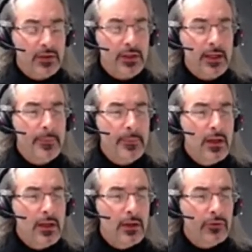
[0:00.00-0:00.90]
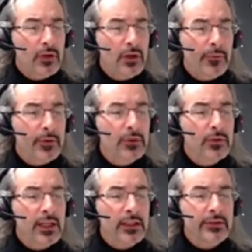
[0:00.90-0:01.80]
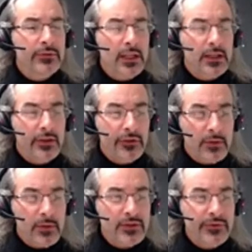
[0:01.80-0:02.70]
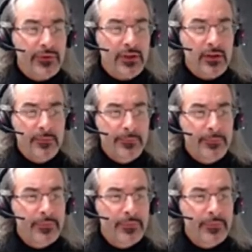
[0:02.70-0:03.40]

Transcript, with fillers: Okay, so if we do that, we get these equations here,